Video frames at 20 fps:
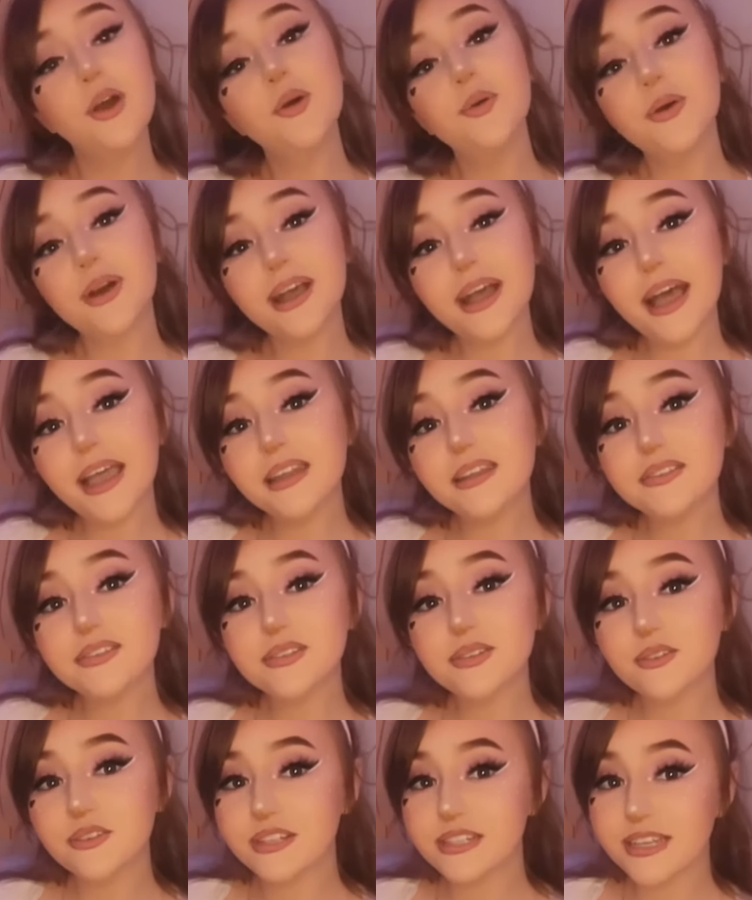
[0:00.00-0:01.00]
what kind of
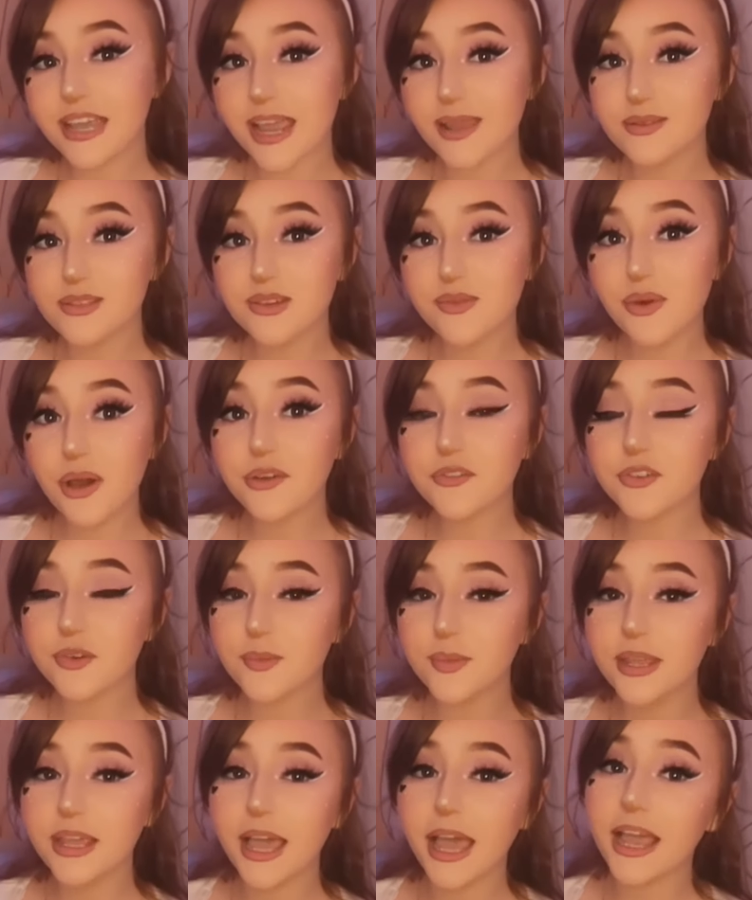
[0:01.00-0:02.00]
story times you want from me.